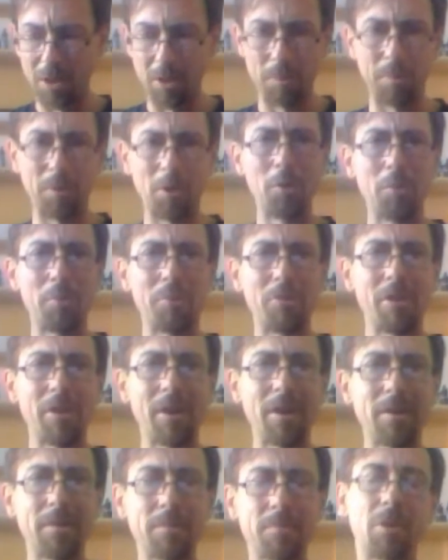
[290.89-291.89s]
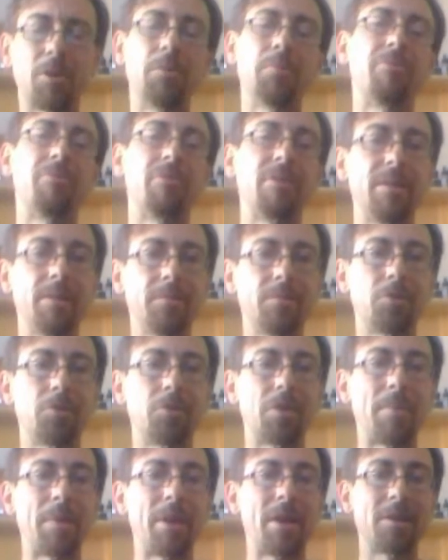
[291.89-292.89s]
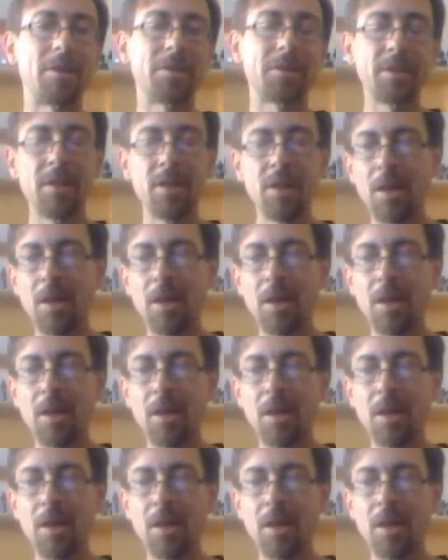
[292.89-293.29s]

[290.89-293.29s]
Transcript: the blueberry, talk that me arse.